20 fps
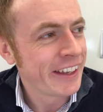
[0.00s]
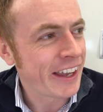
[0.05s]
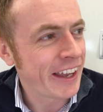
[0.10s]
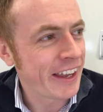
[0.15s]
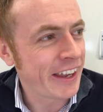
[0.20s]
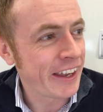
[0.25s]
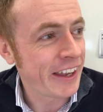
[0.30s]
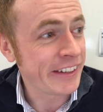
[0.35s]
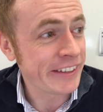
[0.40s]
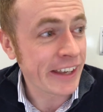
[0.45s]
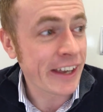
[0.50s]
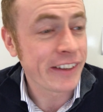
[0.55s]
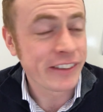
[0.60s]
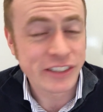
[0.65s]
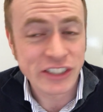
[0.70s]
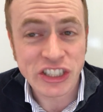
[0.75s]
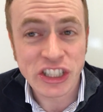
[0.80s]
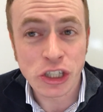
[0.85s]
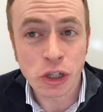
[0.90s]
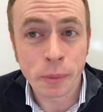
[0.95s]
And yeah,
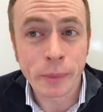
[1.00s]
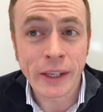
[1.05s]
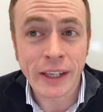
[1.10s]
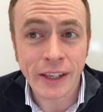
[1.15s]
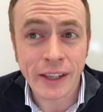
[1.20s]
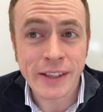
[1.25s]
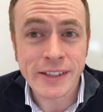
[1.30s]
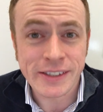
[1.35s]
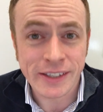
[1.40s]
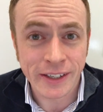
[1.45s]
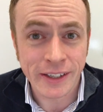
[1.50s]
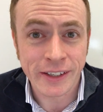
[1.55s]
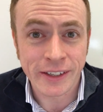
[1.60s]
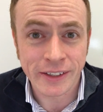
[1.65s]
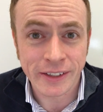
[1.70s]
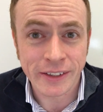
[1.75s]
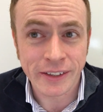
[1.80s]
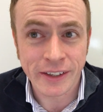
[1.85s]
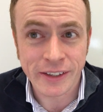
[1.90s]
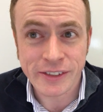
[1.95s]
shinobi is
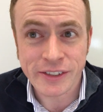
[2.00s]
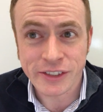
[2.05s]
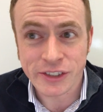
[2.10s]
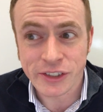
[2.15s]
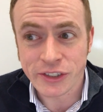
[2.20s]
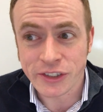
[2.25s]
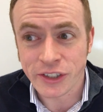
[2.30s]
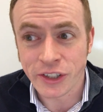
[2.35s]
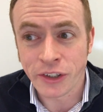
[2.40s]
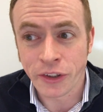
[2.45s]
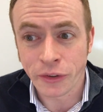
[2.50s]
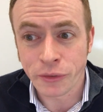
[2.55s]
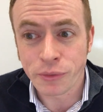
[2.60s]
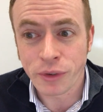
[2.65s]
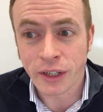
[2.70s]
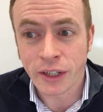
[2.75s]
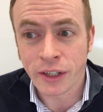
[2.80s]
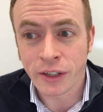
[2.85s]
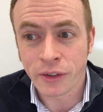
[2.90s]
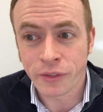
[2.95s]
it's just another
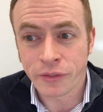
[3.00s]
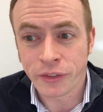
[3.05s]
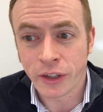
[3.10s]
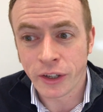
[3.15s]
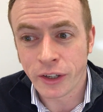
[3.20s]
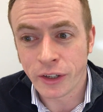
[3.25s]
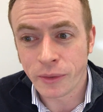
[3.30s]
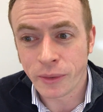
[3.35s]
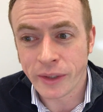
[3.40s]
reading of the,